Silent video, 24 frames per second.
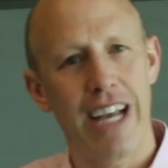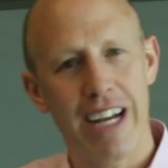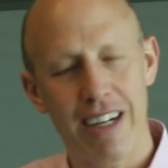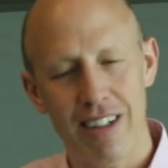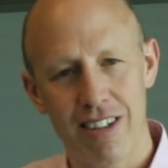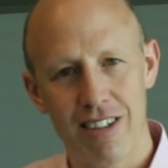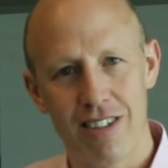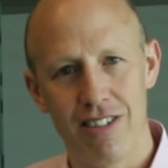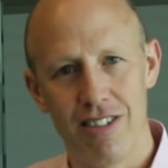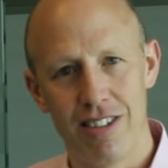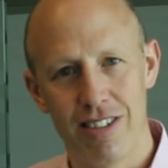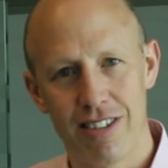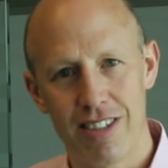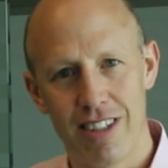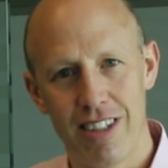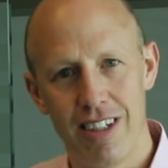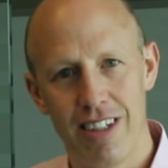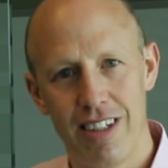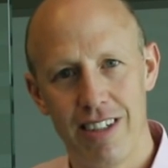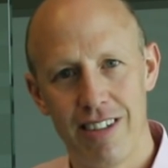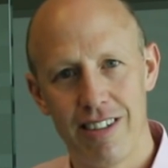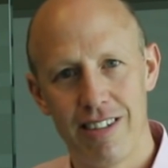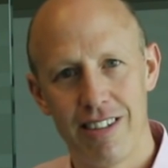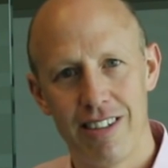technical
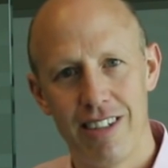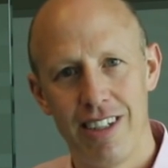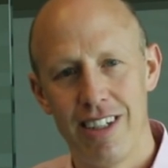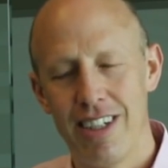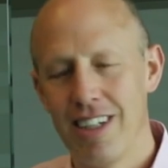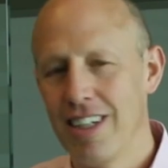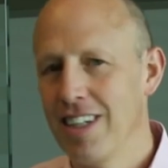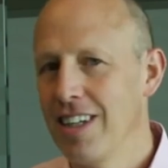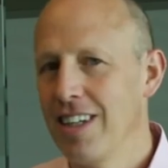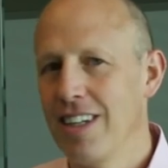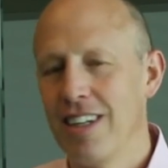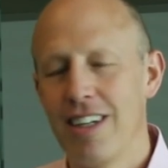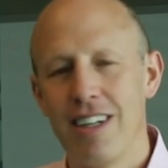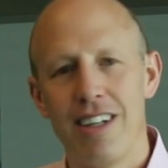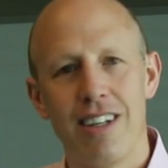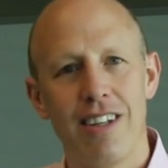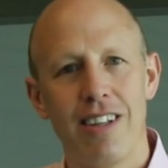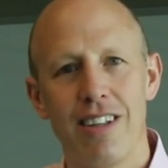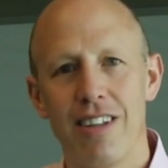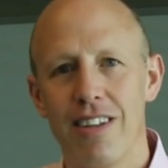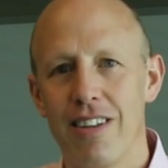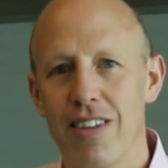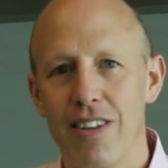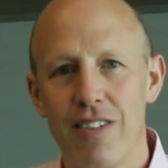skills.
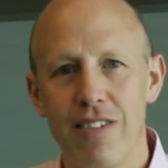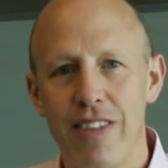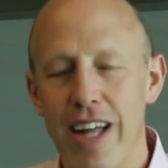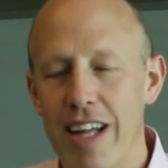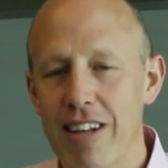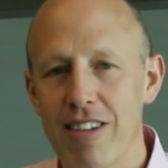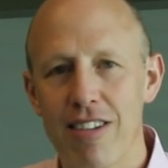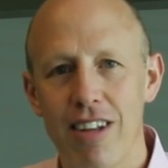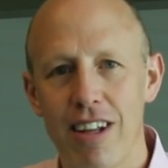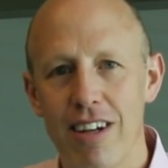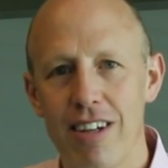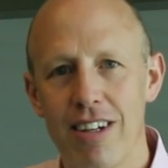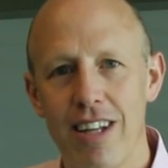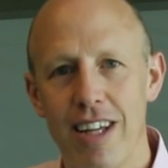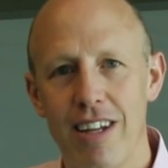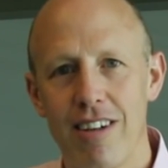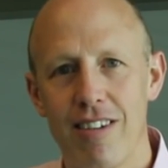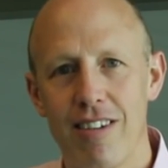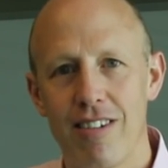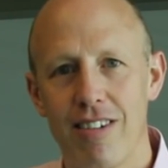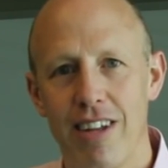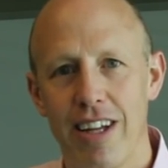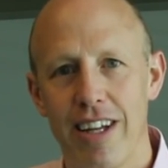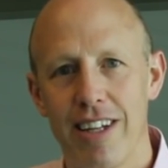That's not a
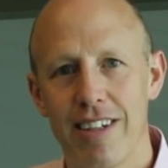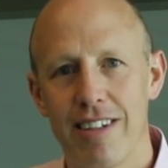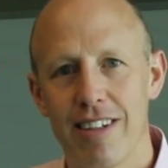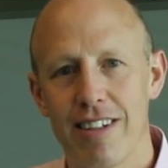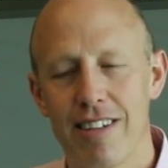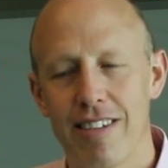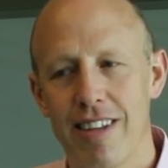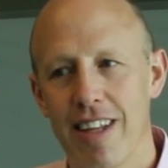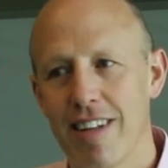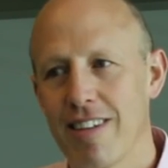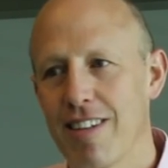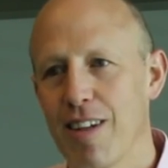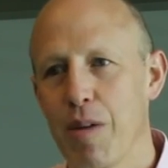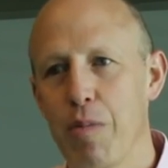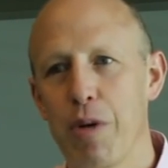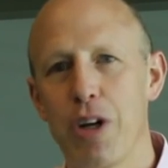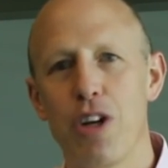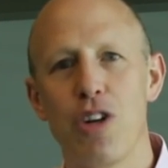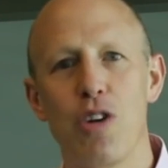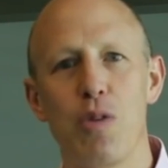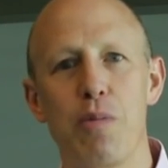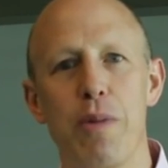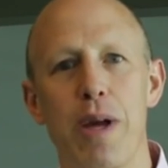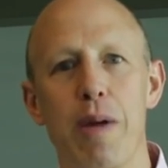data scientist. That's someone
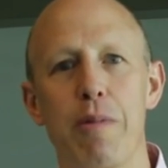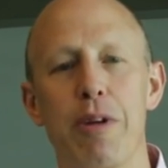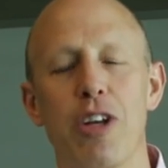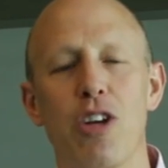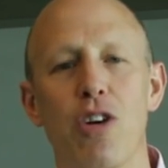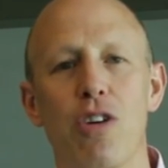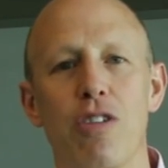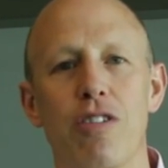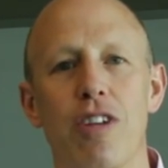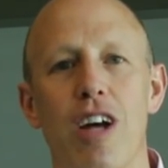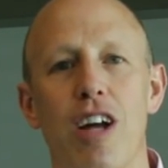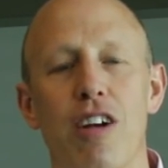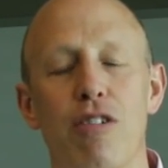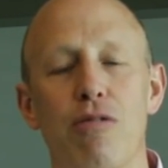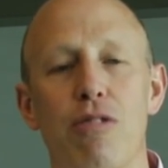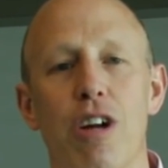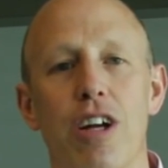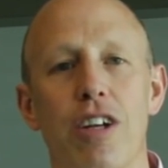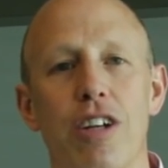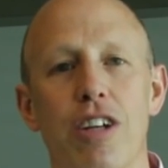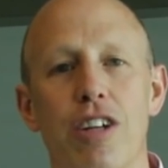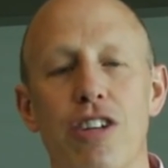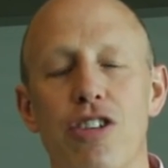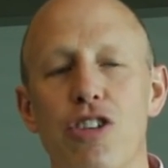who maybe knows how to
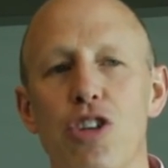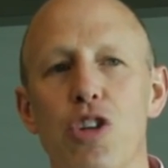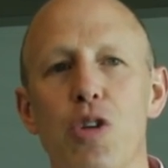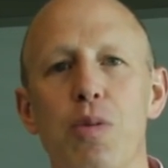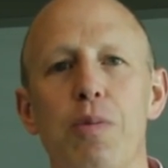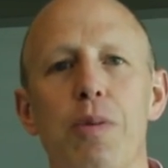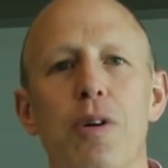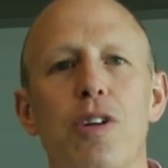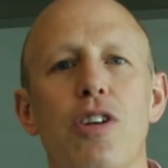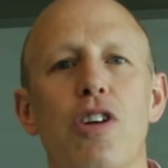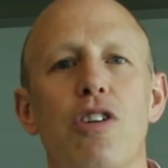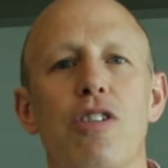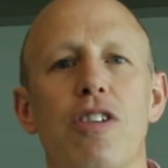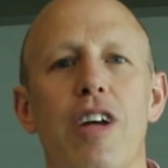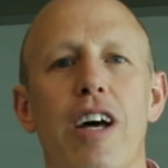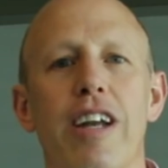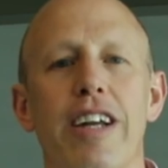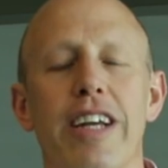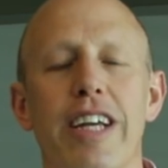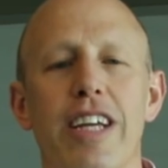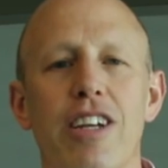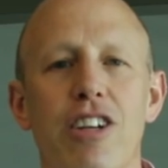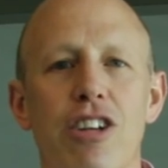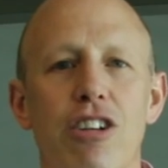run Hadoop, knows how
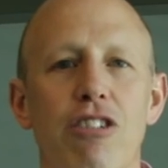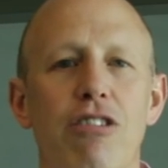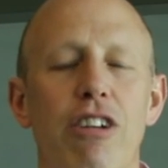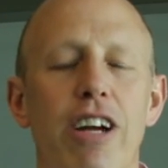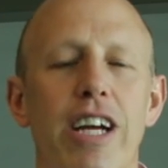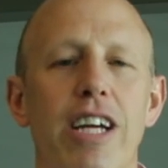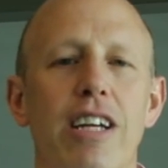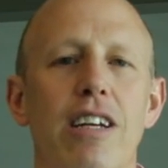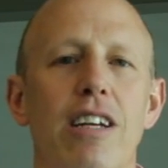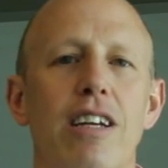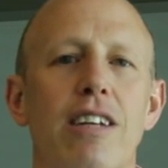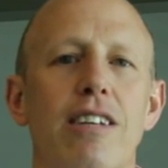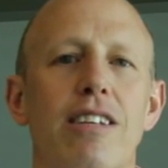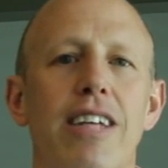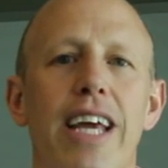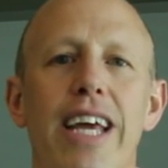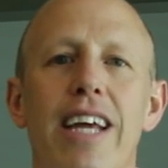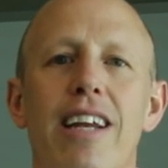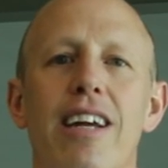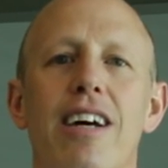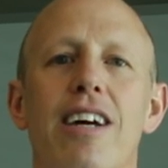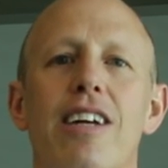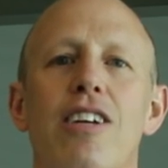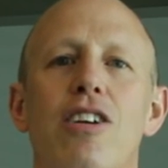to integrate
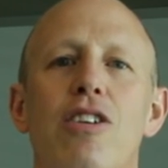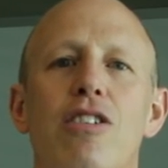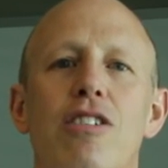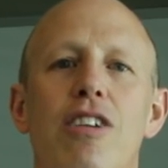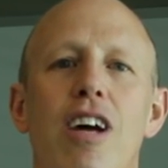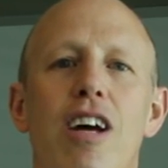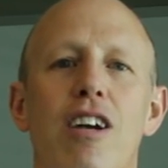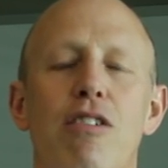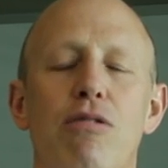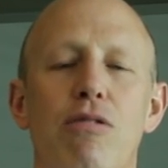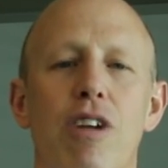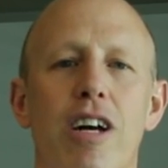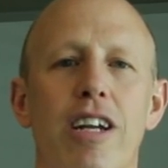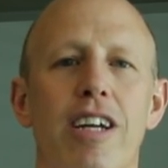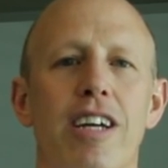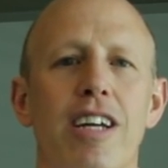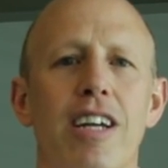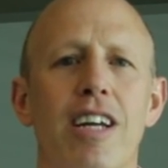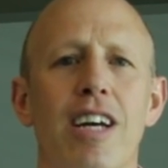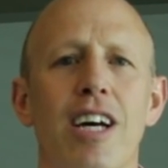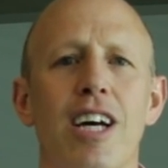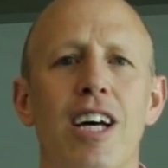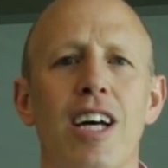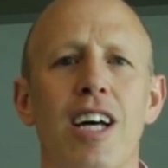data, knows how to run it,
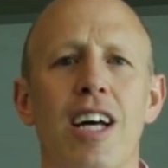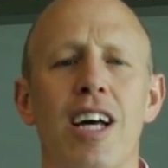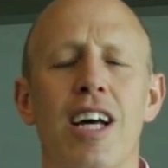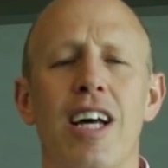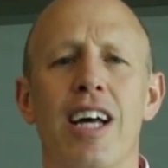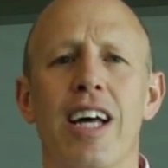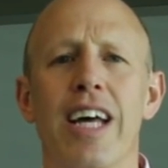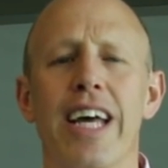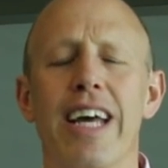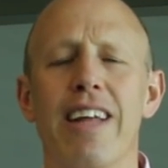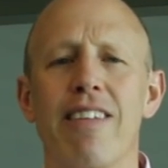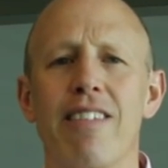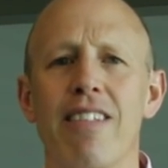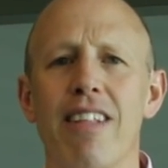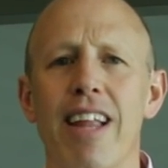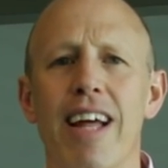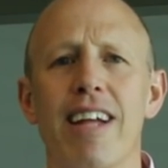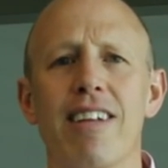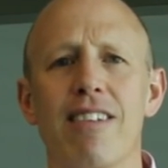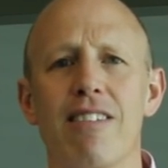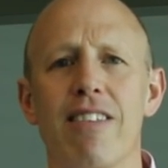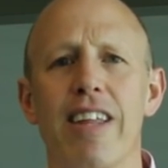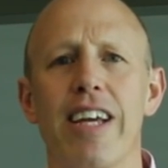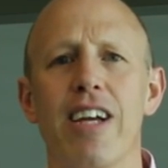
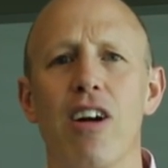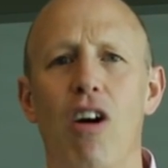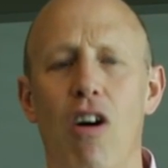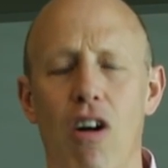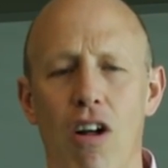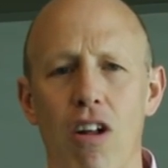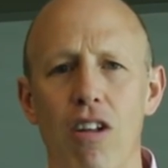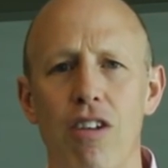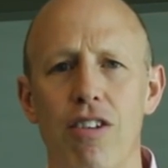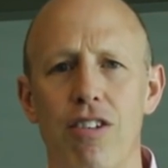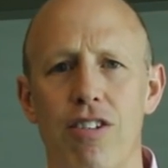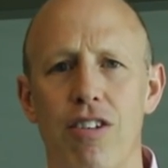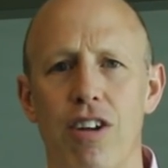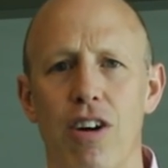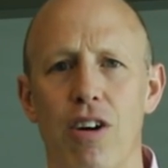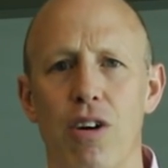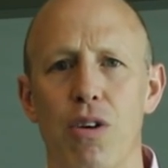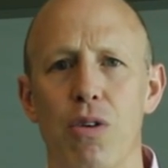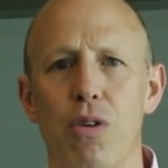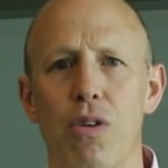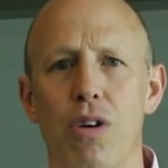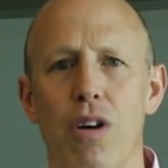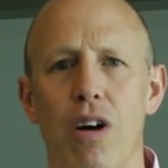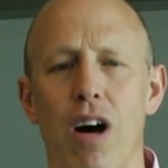unless they
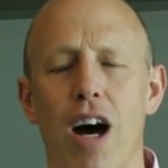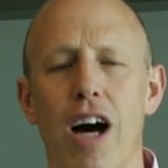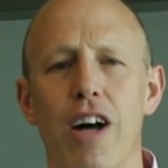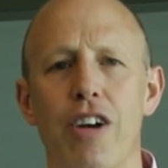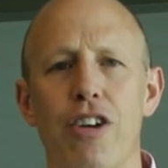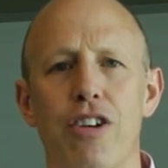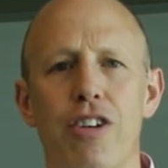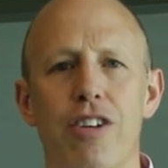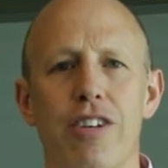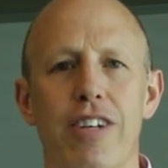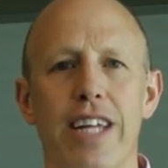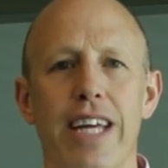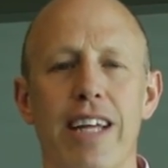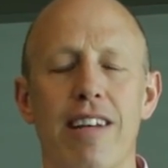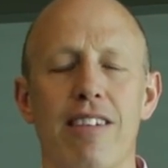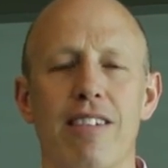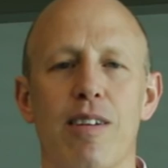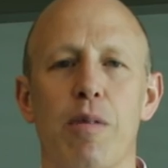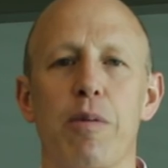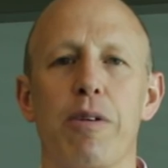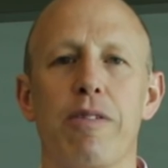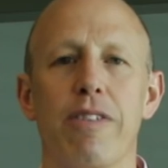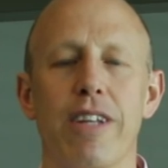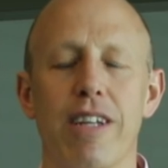also understand
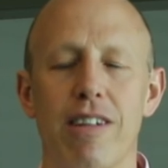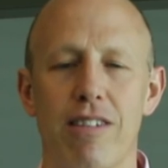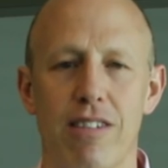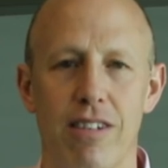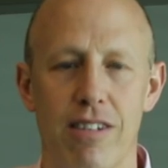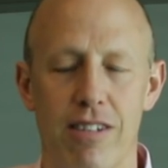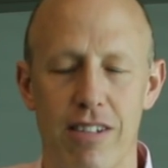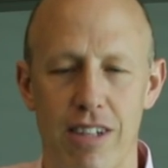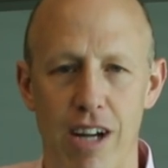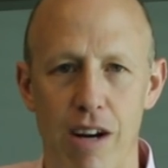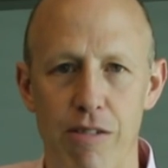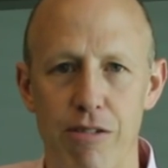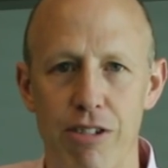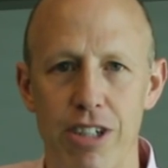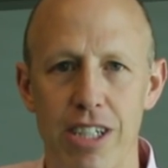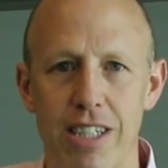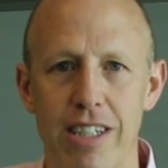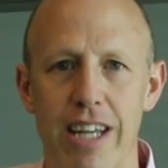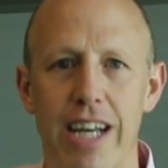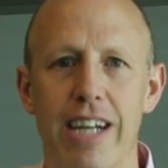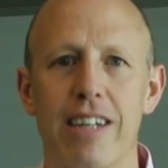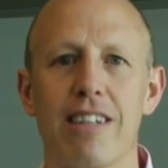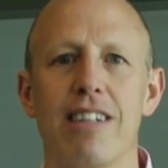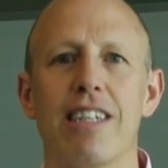some of these discovery
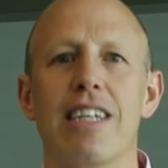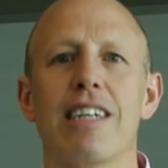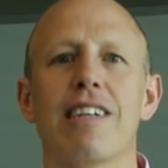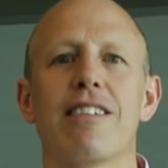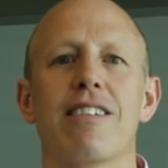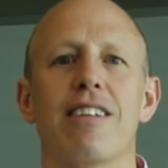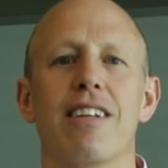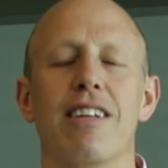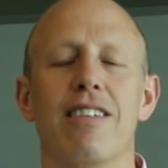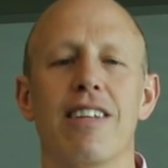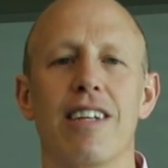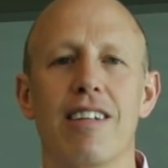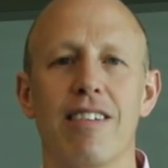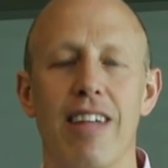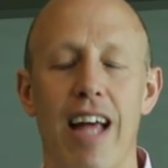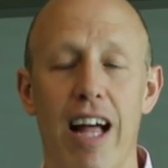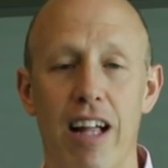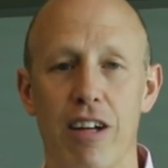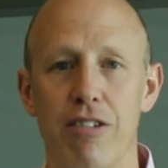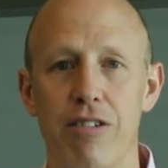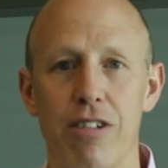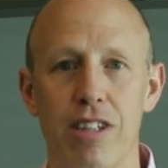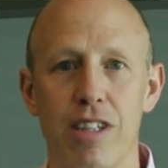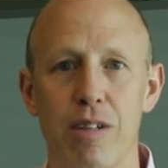techniques and these
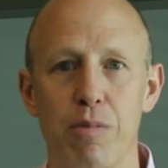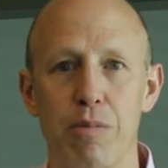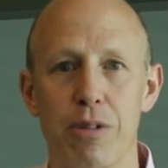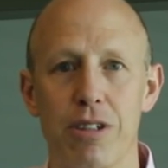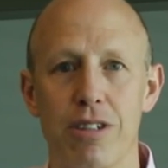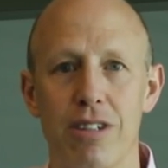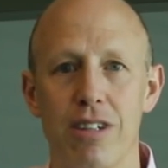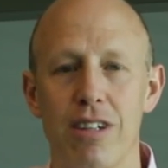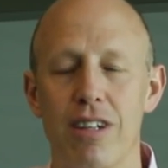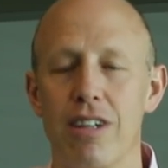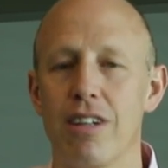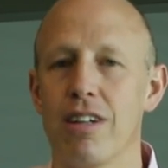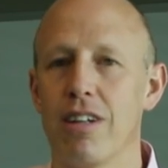algorithms.